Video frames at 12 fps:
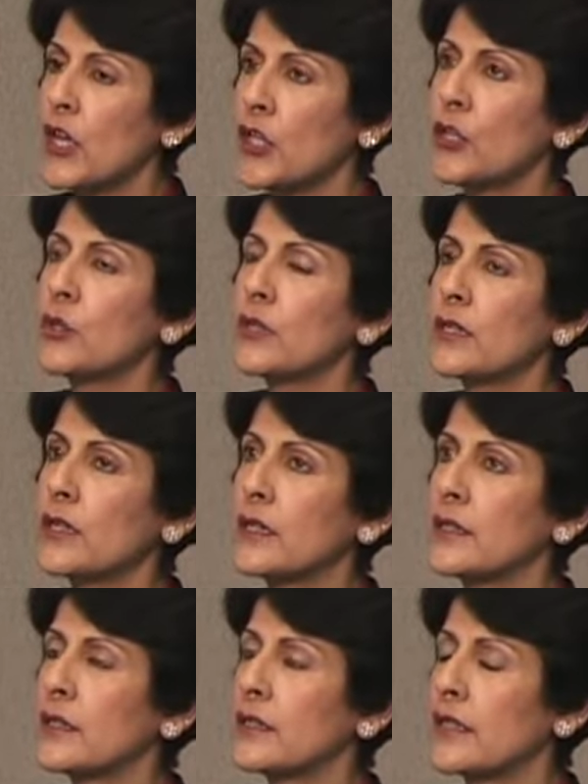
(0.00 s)
you know,
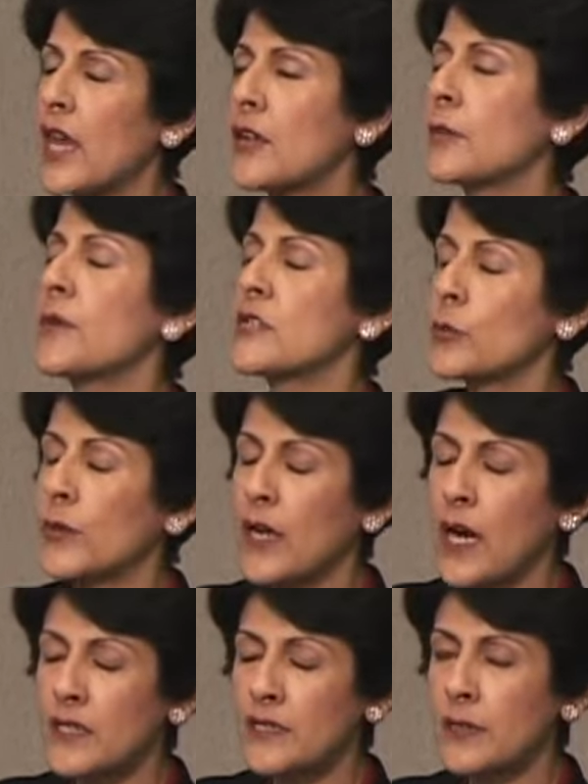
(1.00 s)
the therapist will
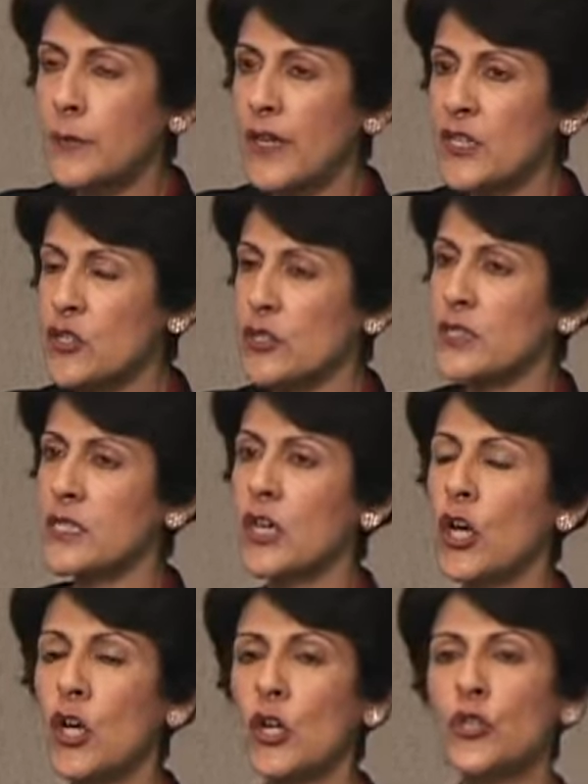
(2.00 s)
ask the patient
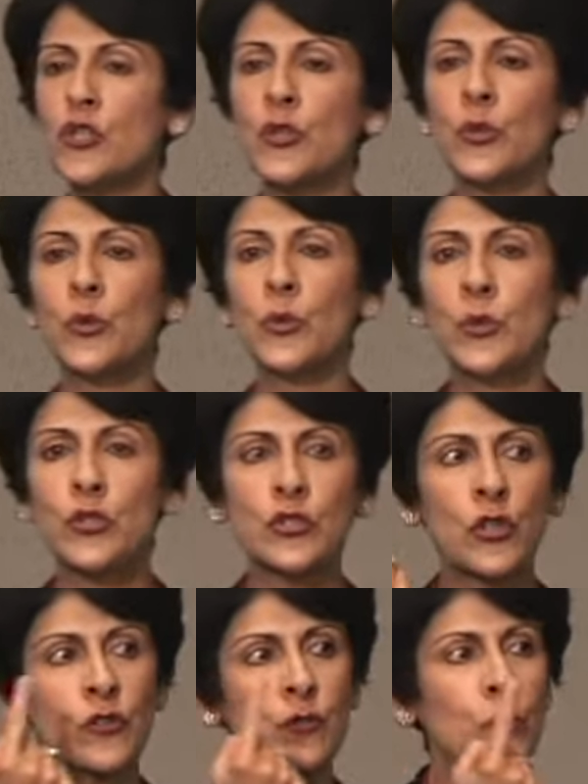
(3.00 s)
to
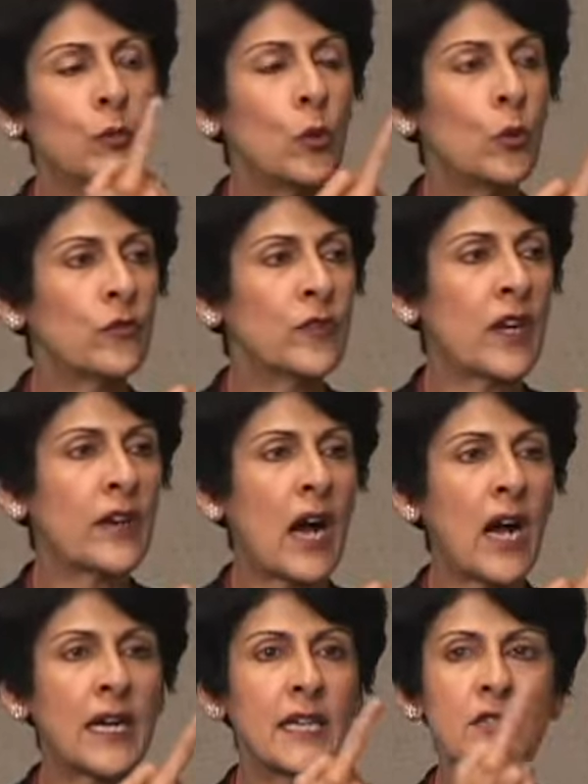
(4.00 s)
sort of move their
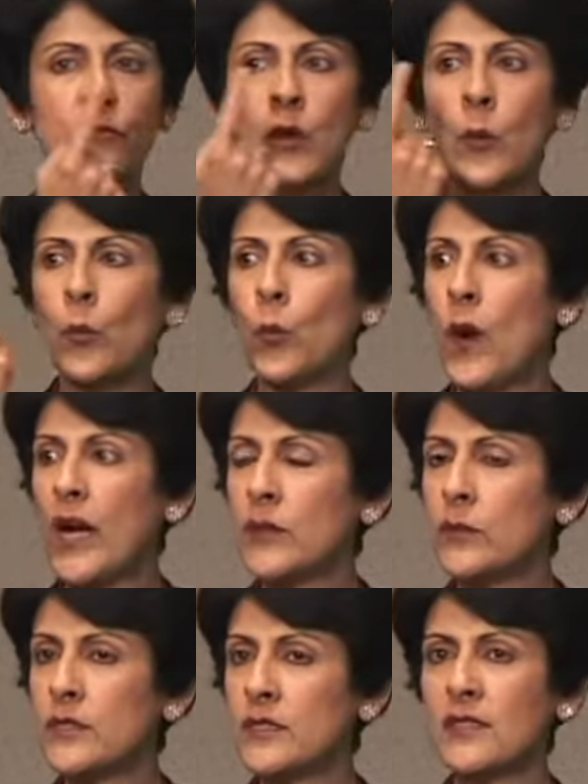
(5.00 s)
eyes from
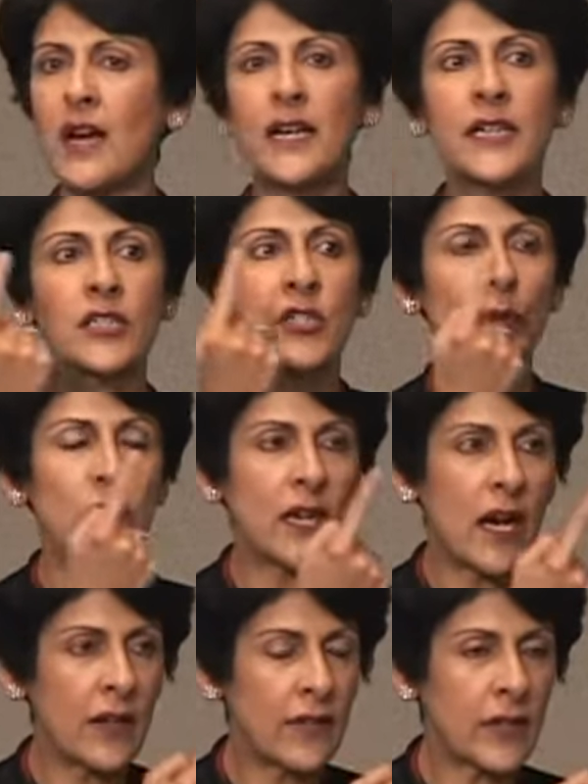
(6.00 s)
one side to the
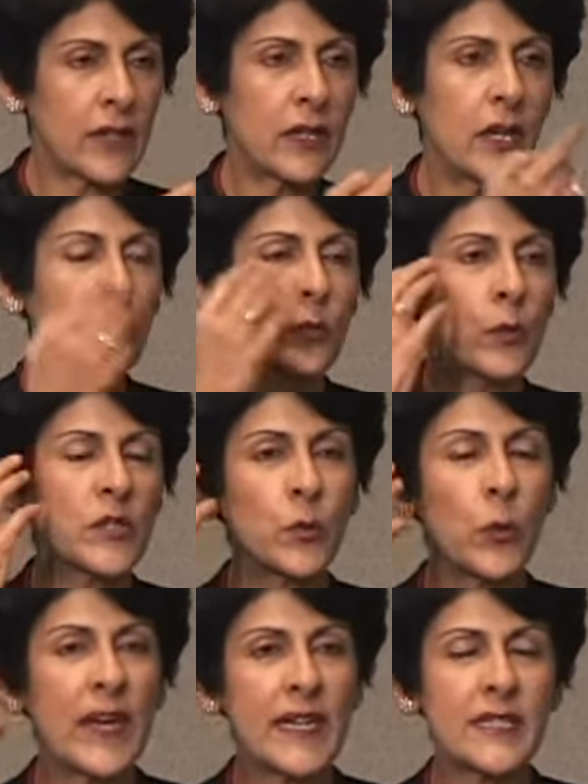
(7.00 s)
other, which
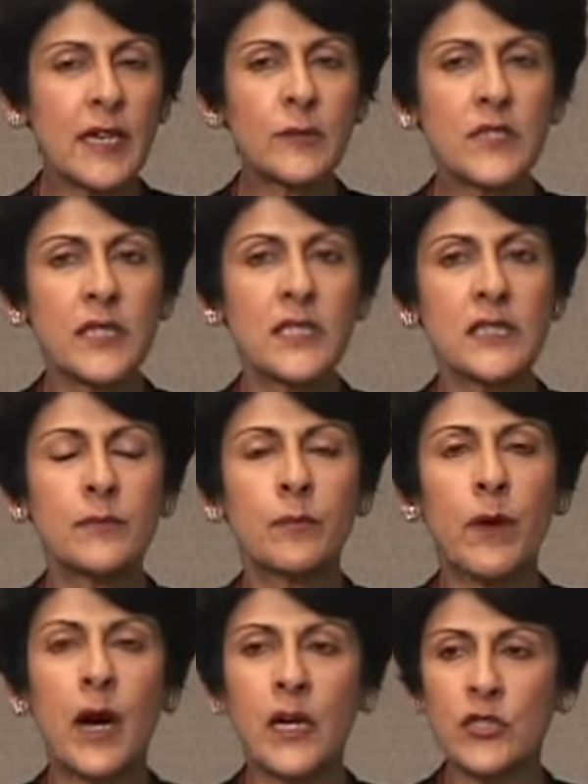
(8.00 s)
wakes up certain
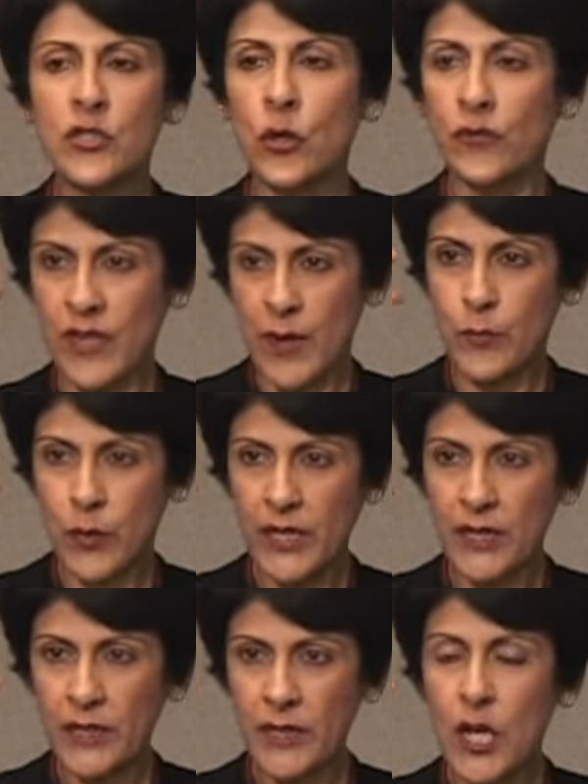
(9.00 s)
parts of their
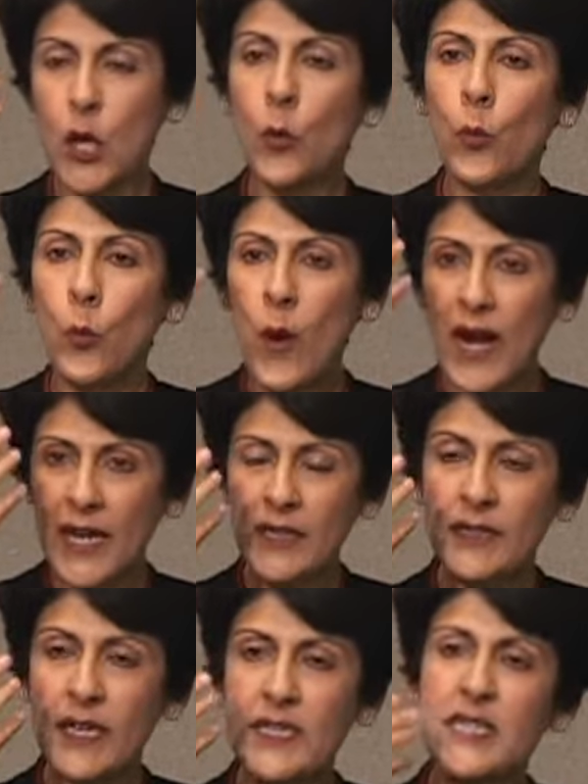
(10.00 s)
brain while
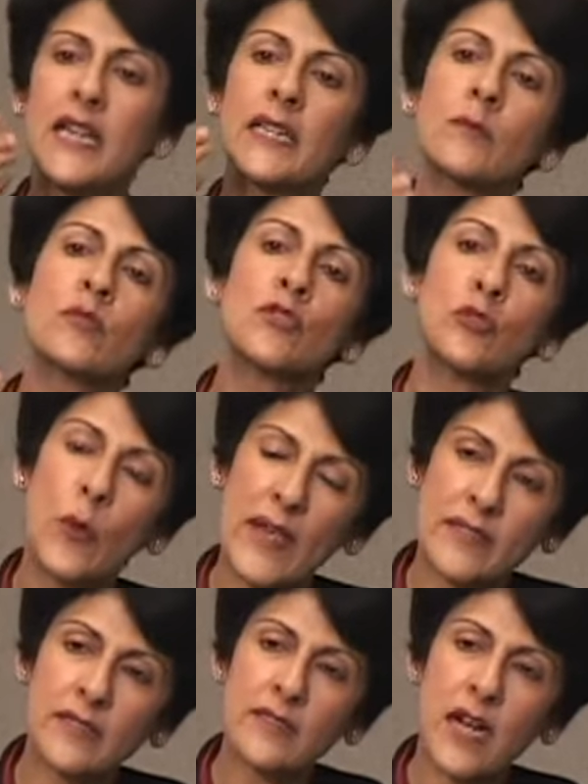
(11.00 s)
they tell them to do
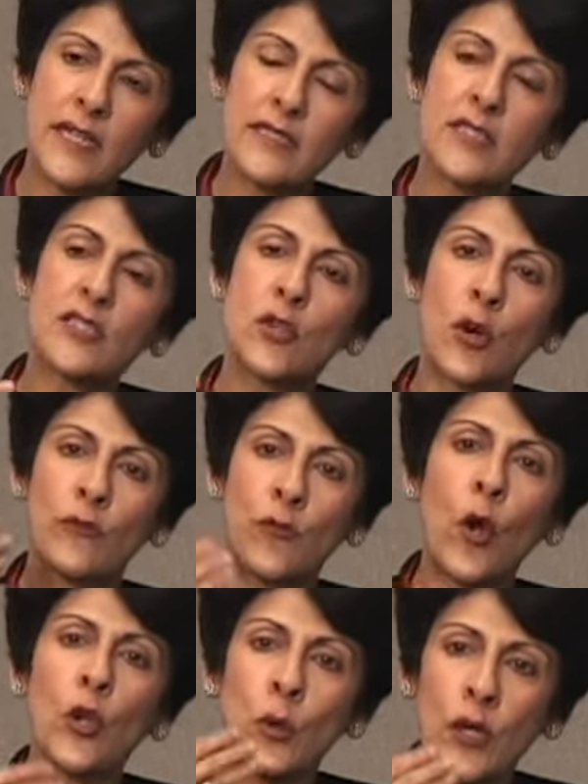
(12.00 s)
exercises or
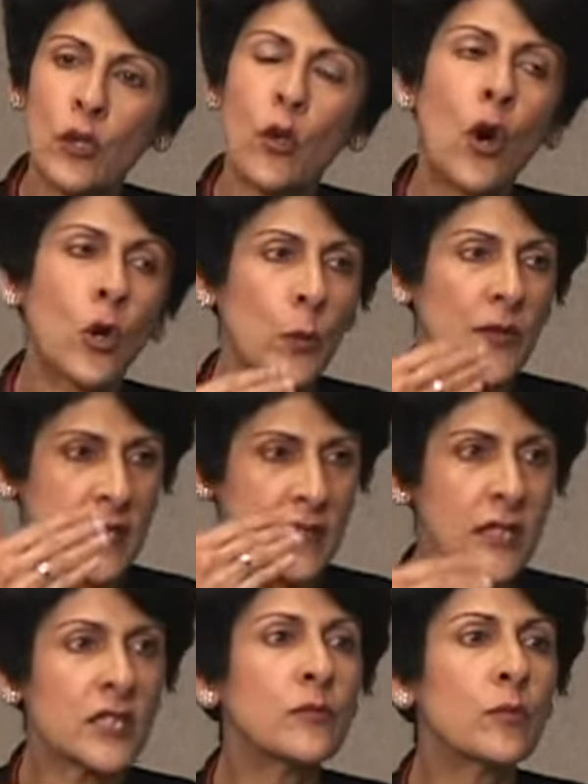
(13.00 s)
follow along with
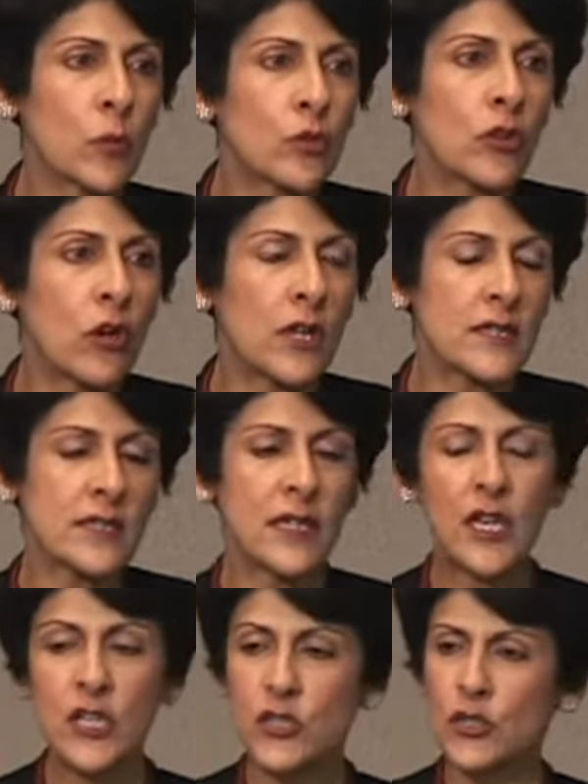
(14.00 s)
certain protocols.
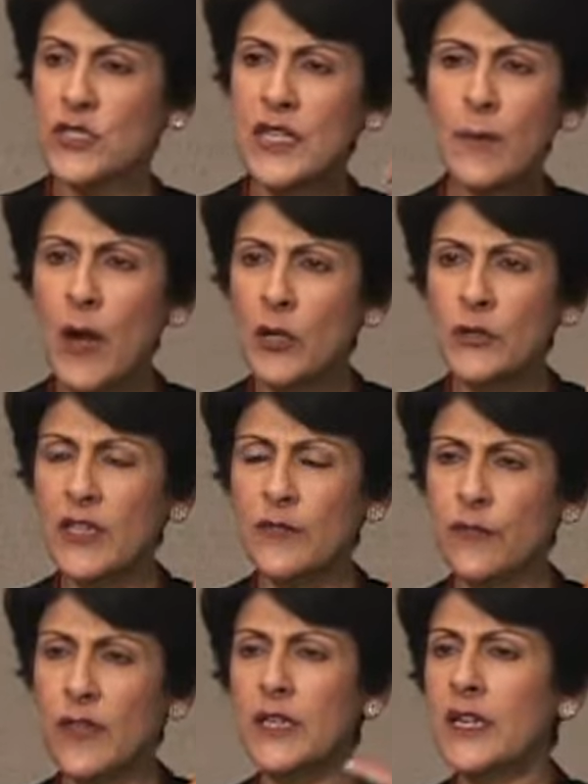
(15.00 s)
So somehow they
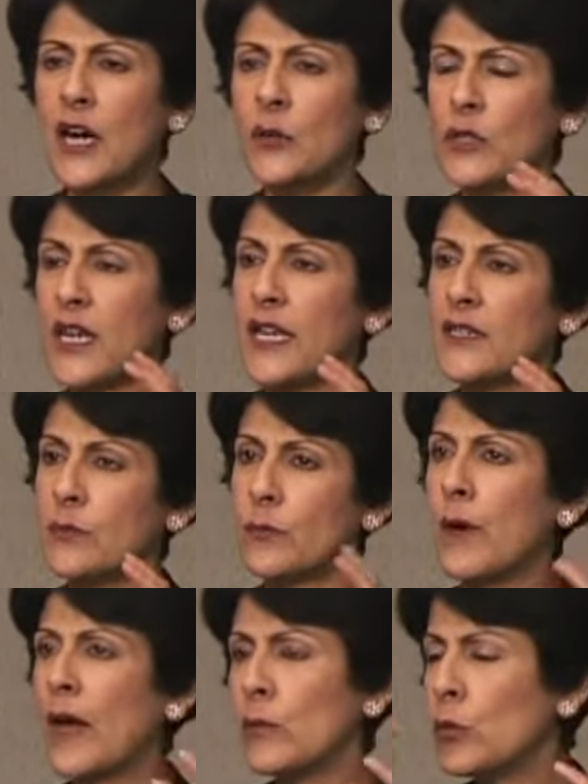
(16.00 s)
figured out that
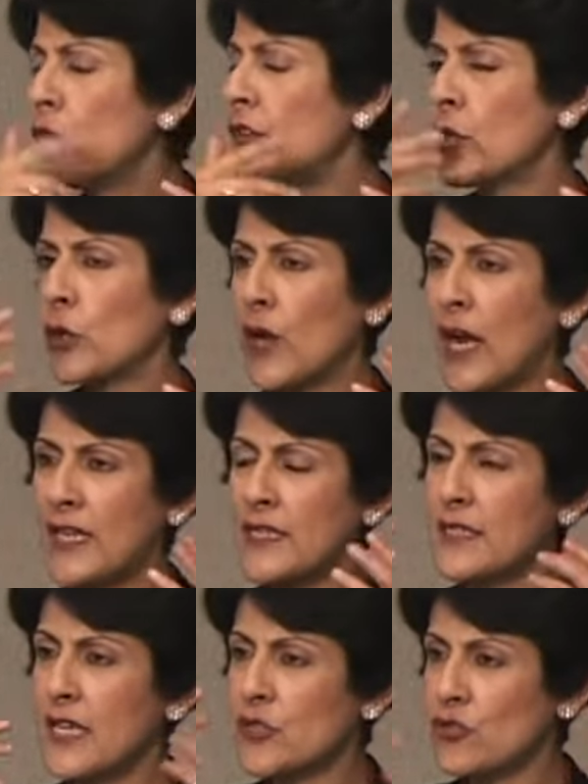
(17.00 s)
by moving your
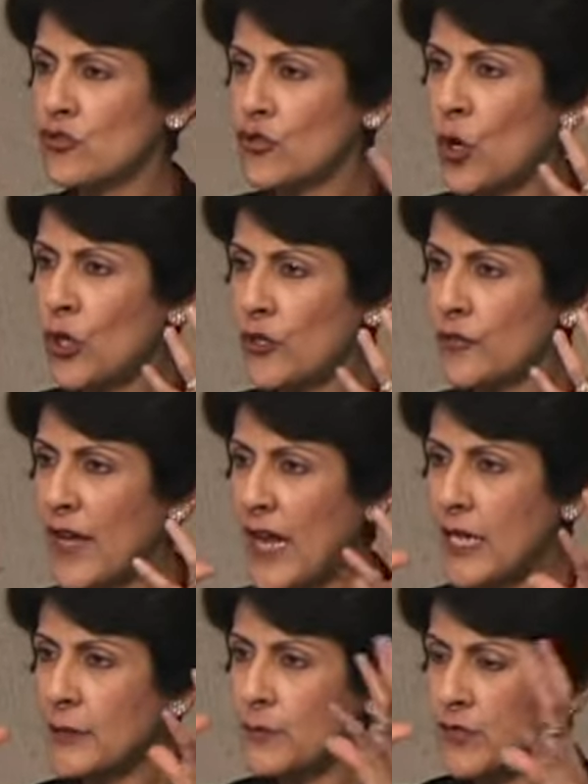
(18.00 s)
eyes, it sort of
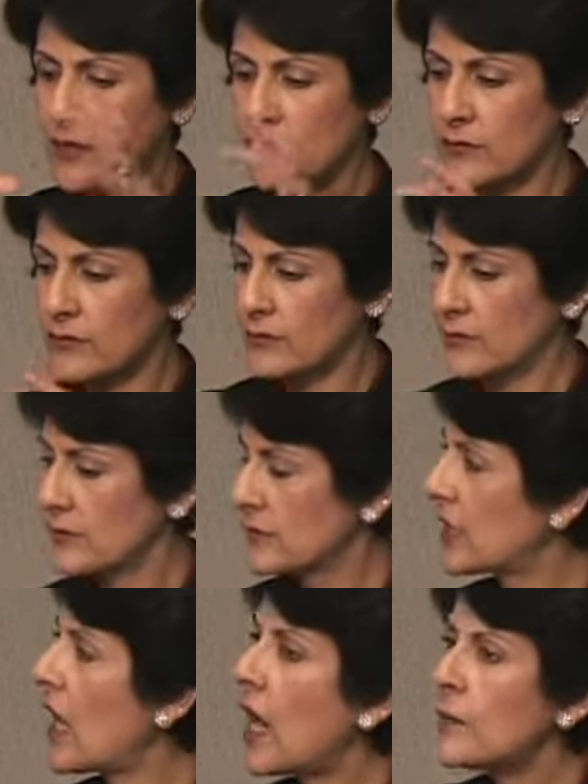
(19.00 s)
helps
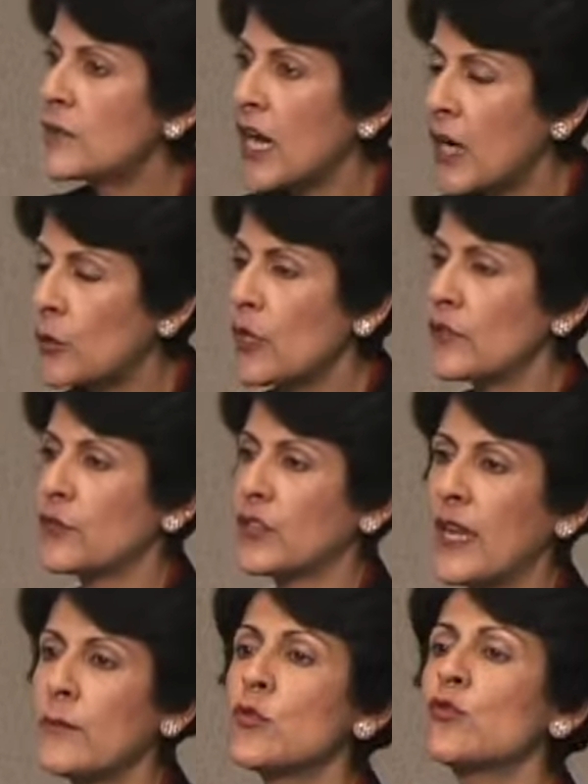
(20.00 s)
calm down and for
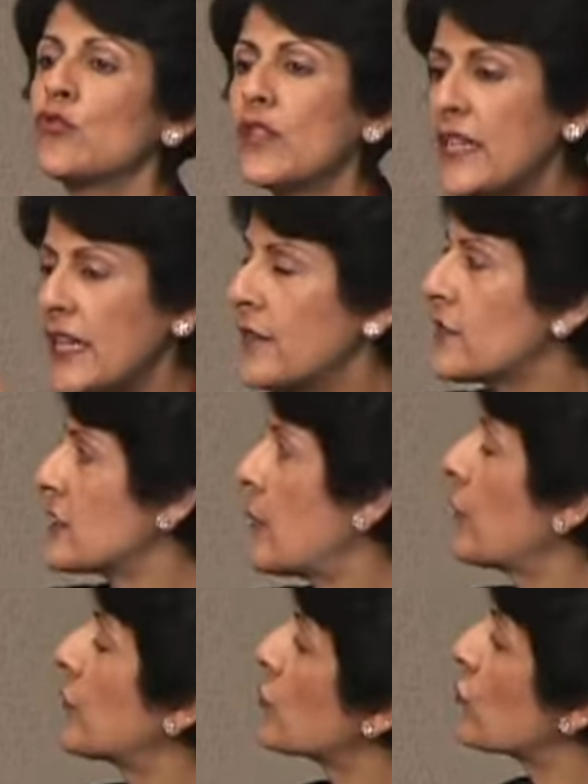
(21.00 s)
them to relive some of the